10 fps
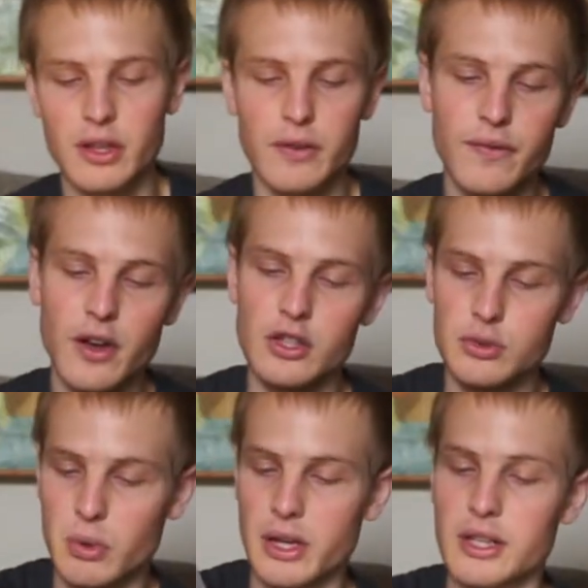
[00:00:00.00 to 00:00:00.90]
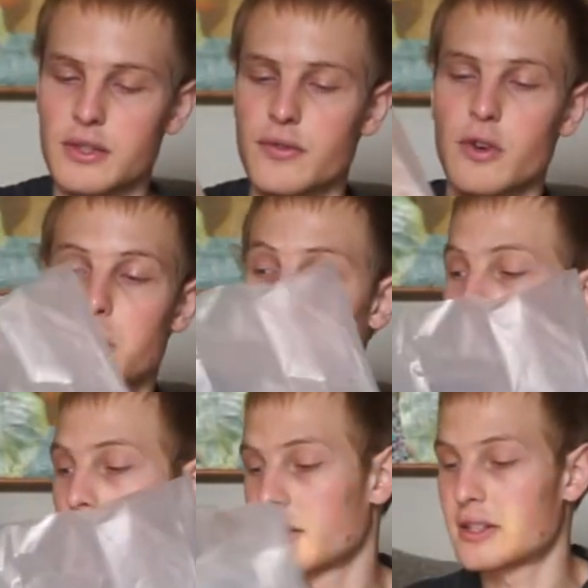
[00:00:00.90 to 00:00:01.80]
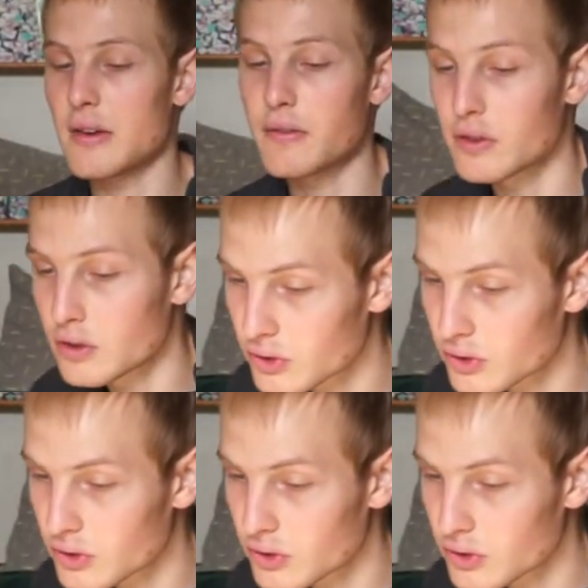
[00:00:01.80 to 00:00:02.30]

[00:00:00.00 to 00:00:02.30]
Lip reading: The first one is from 7